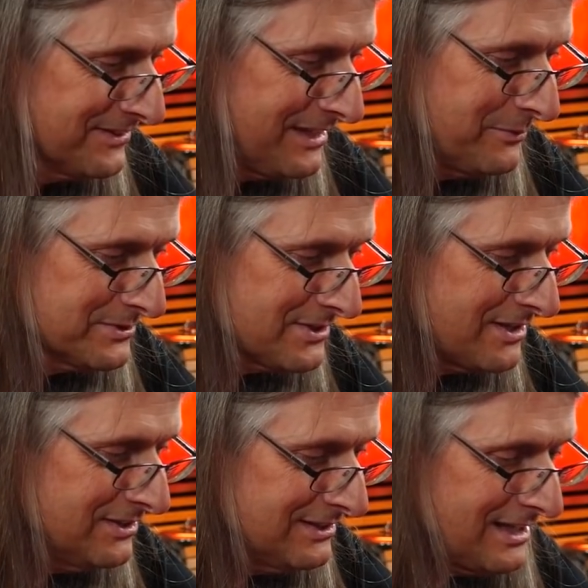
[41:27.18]
That was,
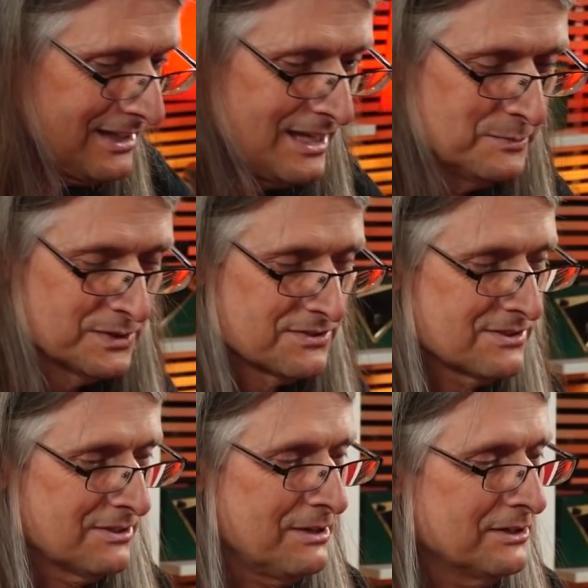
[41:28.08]
I think that game was,
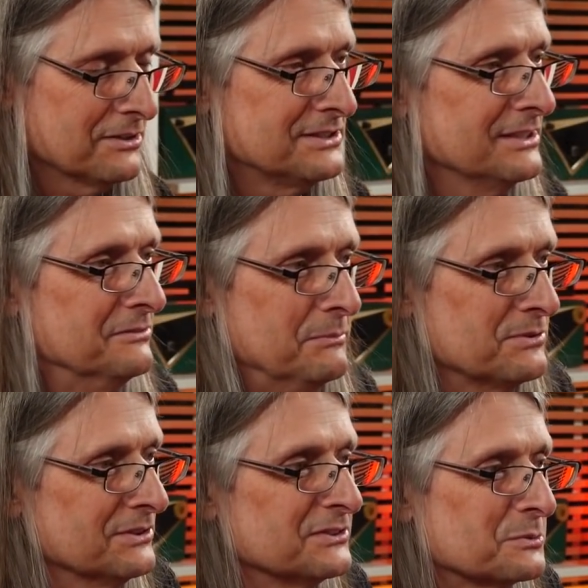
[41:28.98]
the Groundhog Day of
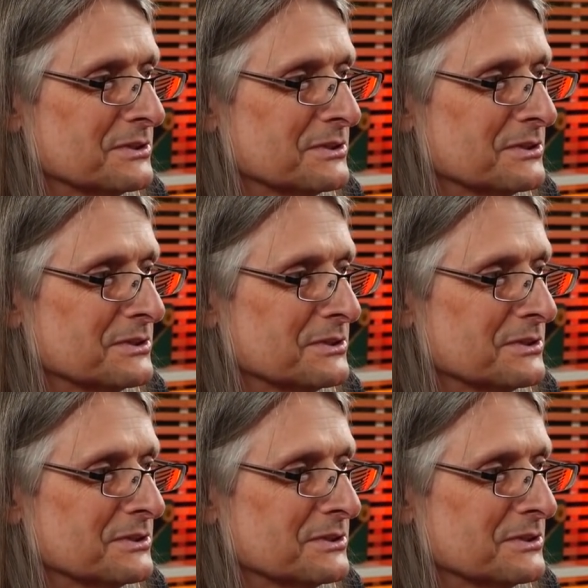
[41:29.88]
episodes